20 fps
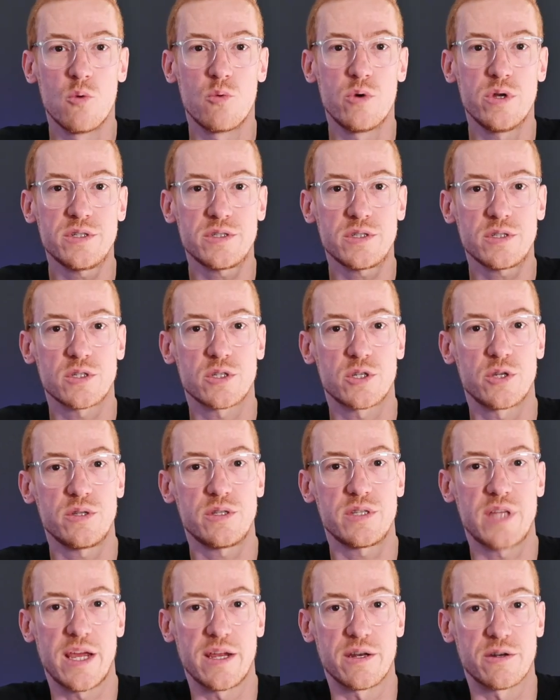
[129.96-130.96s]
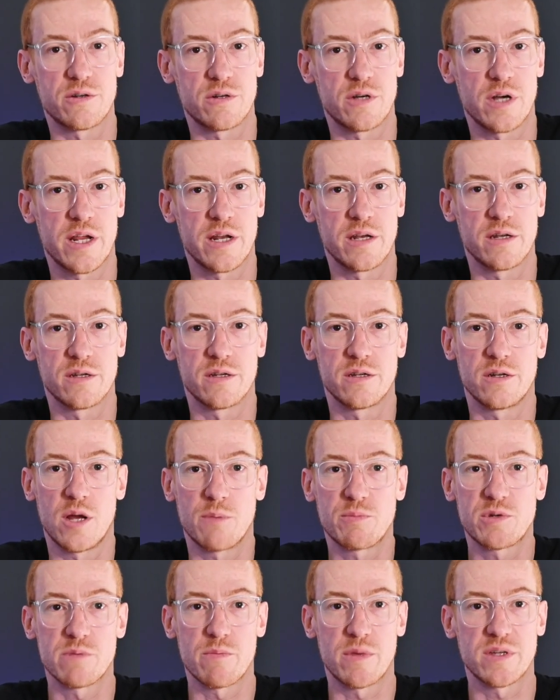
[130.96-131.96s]
With good data and an
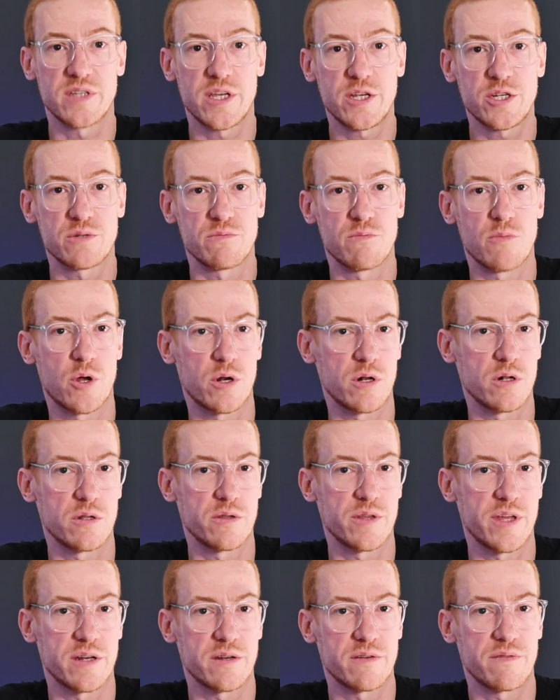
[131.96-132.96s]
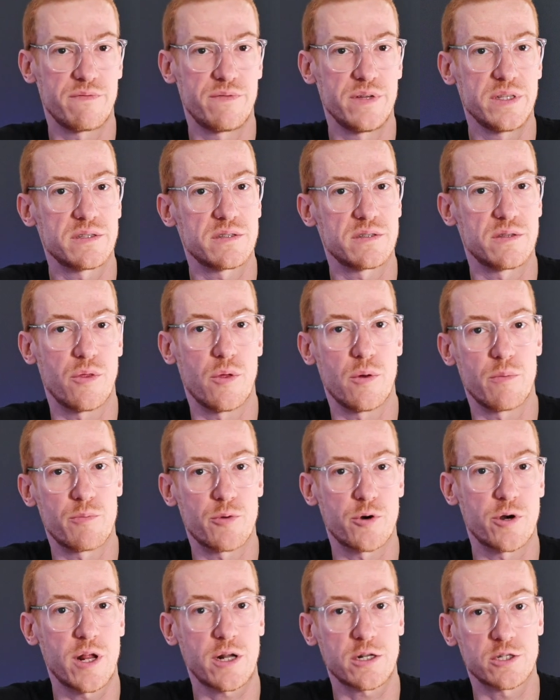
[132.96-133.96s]
optimization model that fits the
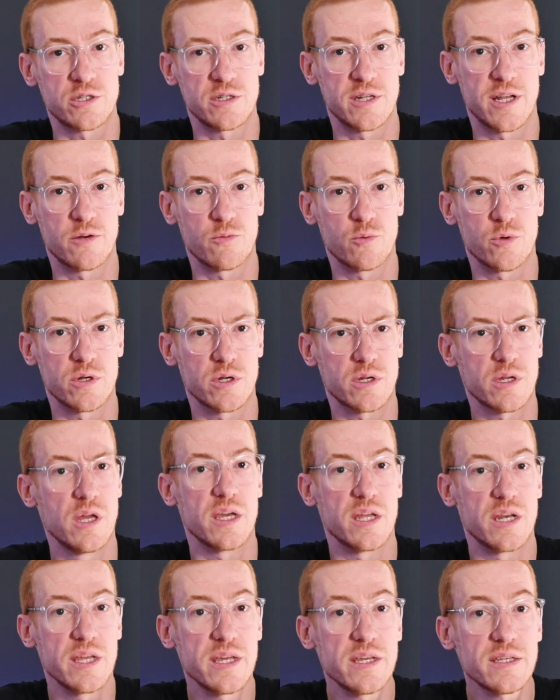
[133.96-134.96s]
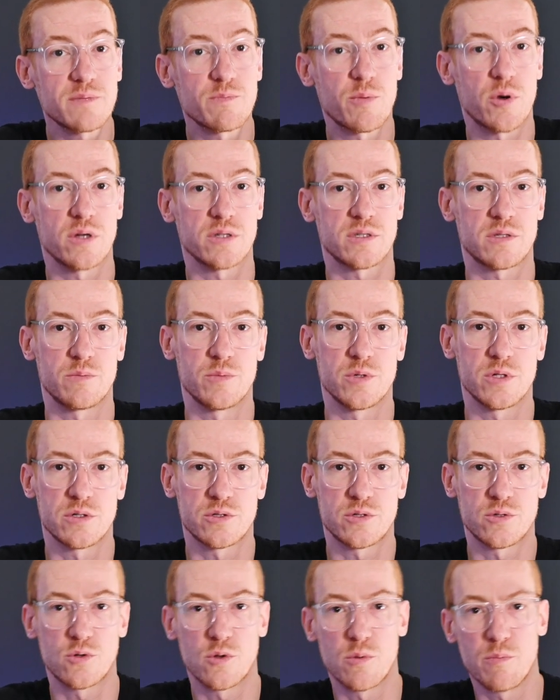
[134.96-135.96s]
production network, it is possible
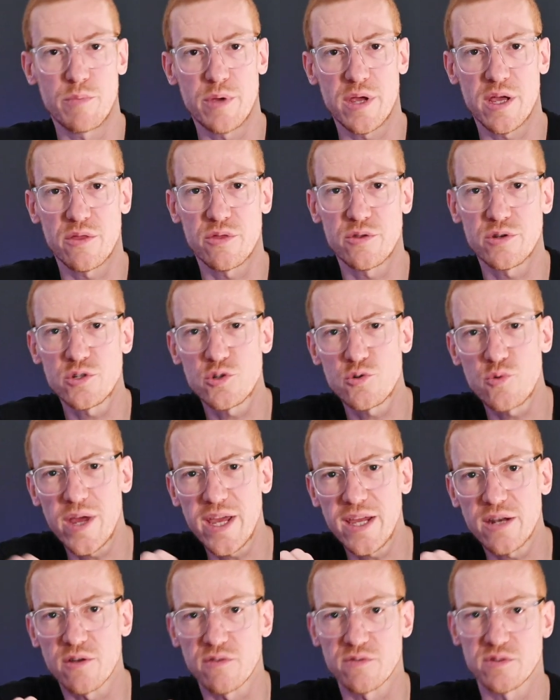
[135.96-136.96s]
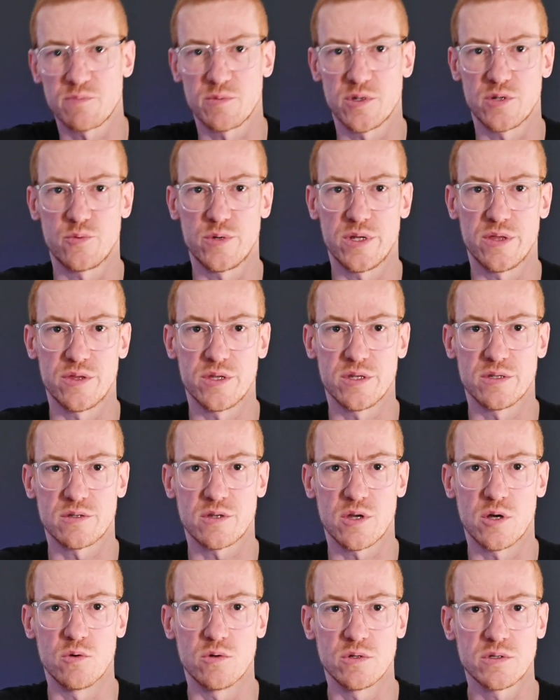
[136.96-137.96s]
to compare the trade-offs between these
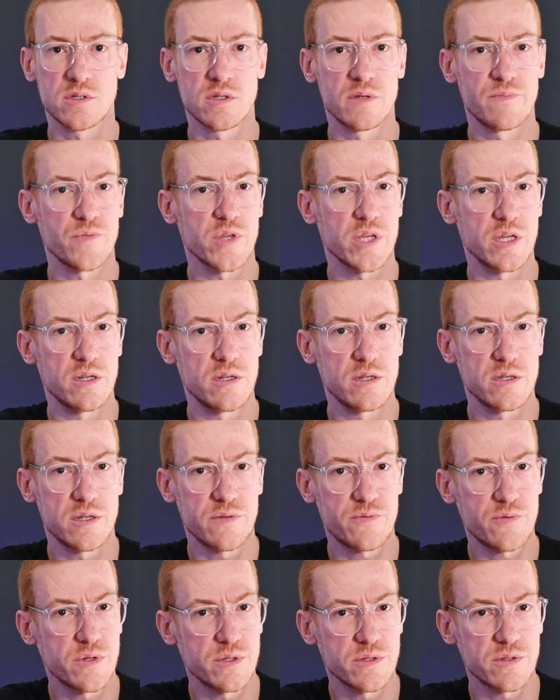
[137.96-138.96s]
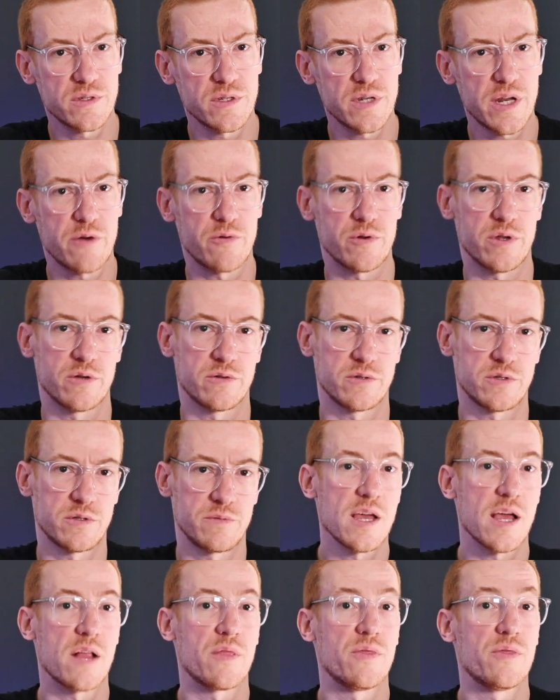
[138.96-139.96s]
goals in different scenarios.
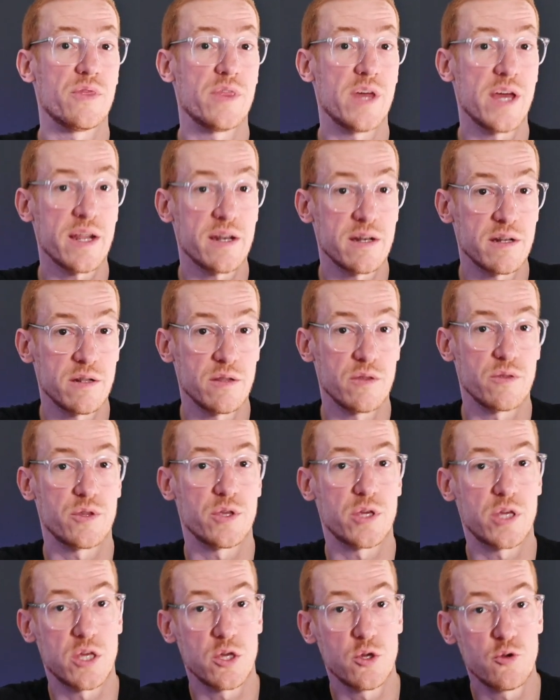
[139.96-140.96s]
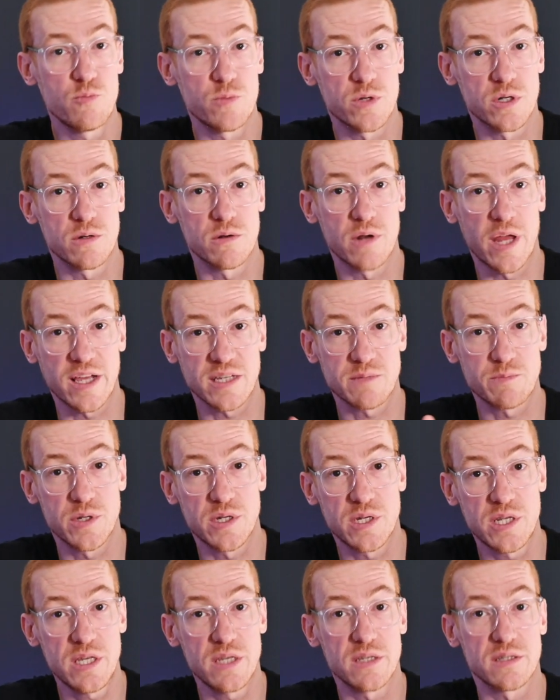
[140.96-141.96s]
And then the human
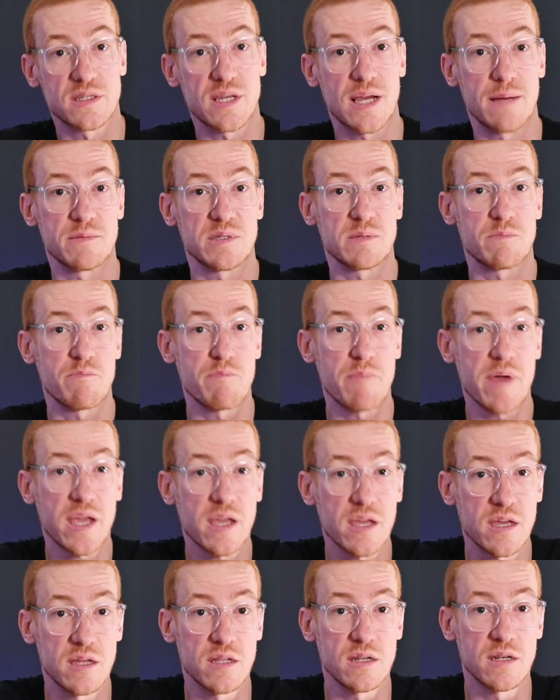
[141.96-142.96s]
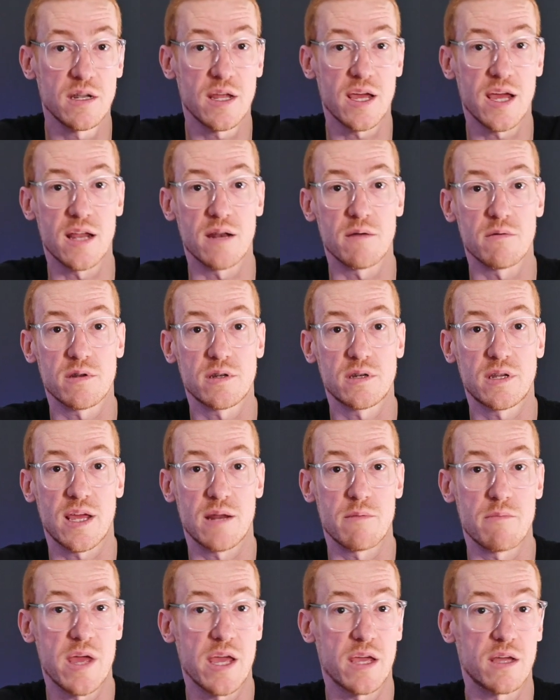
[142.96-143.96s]
expertise comes back in and
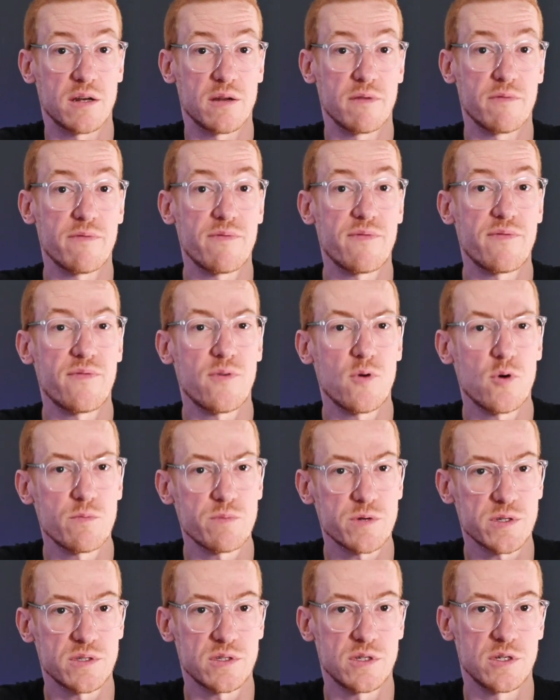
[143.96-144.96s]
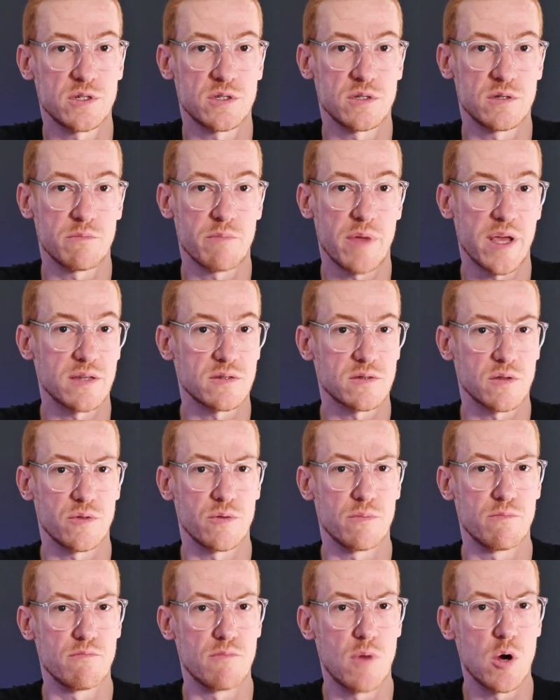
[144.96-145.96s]
can make an informed decision based on the
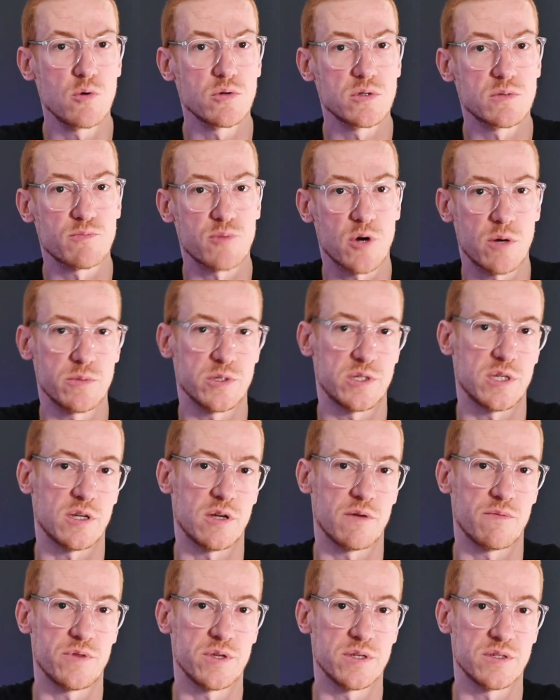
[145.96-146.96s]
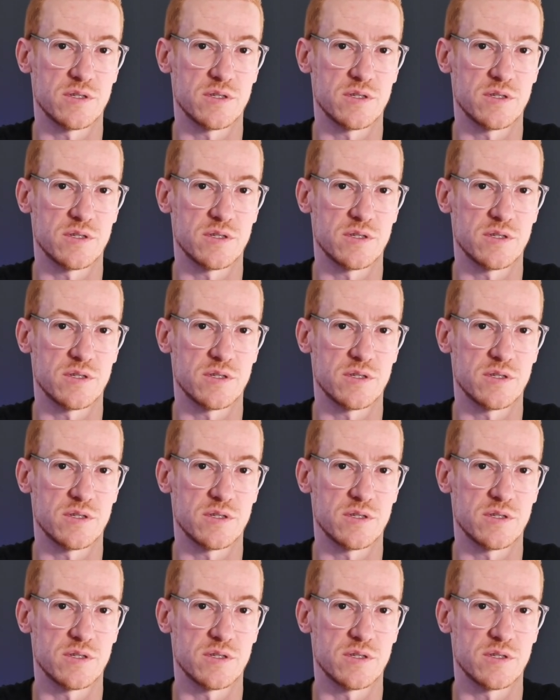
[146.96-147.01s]
most promising of these